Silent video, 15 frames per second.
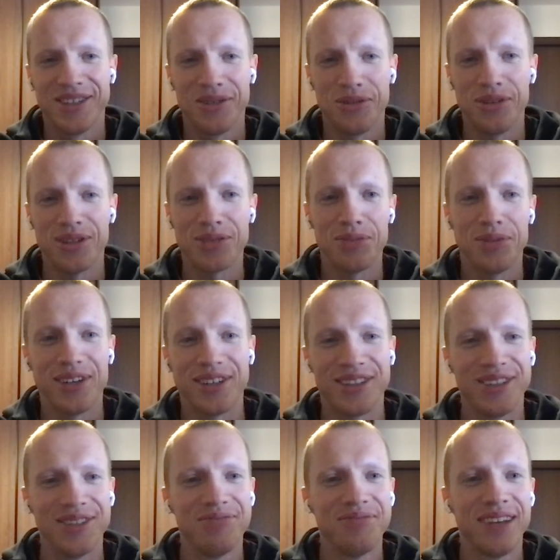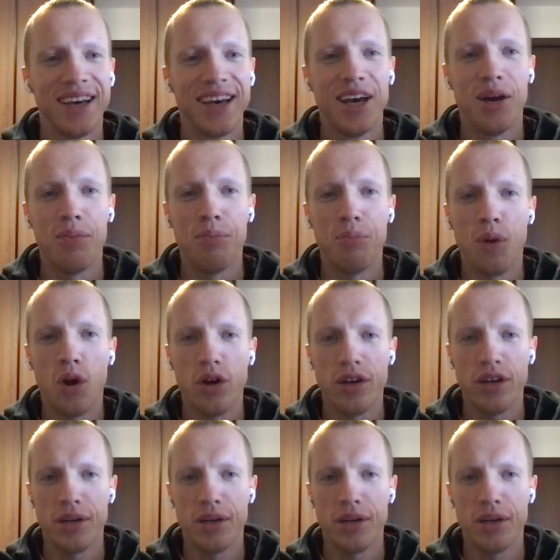Work smart. More